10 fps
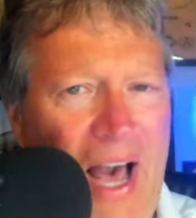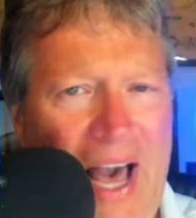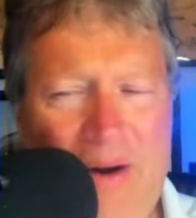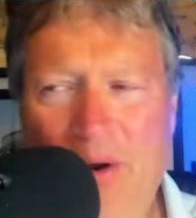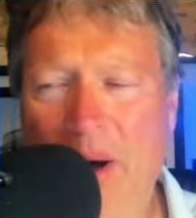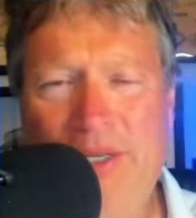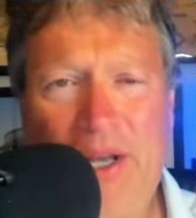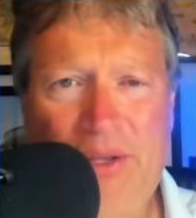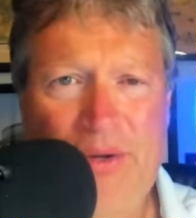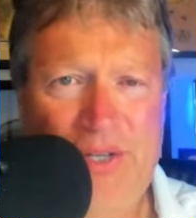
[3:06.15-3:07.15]
I don't know. I was
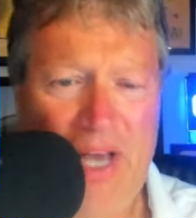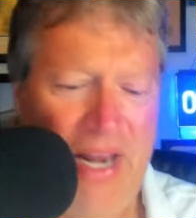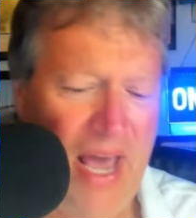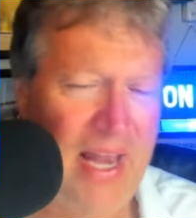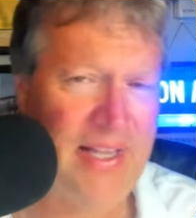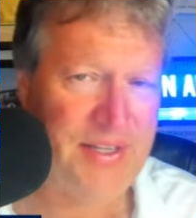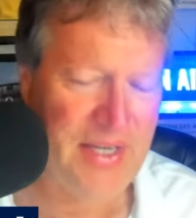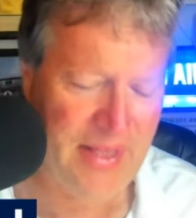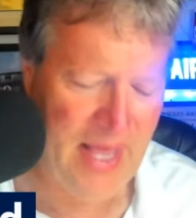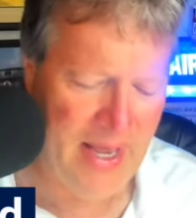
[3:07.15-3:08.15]
out there Sunday. I didn't
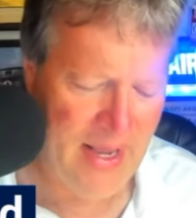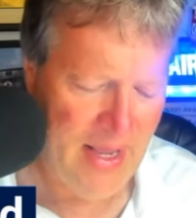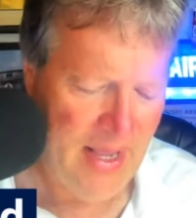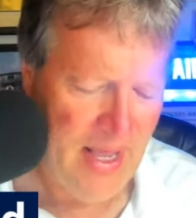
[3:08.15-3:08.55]
see that.